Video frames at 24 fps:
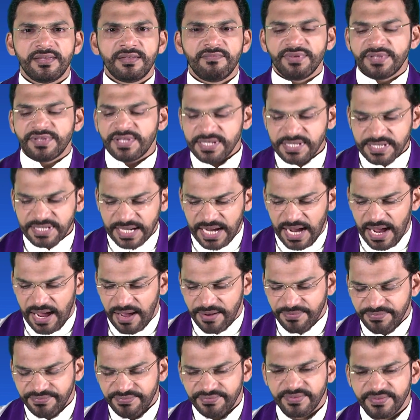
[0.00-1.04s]
with his
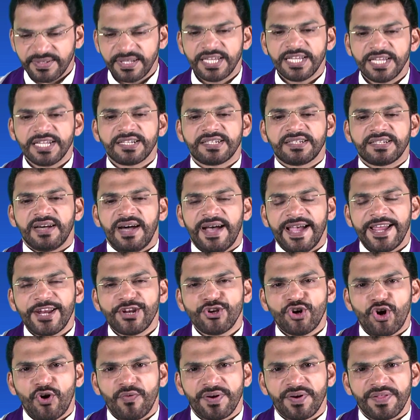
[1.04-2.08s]
calf tied
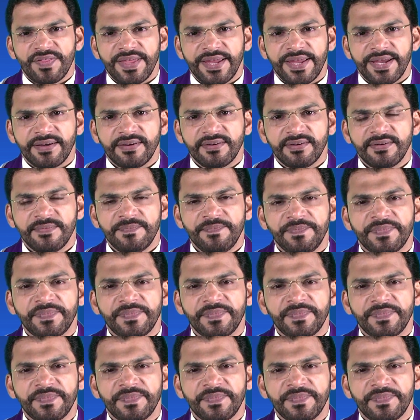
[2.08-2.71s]
over there.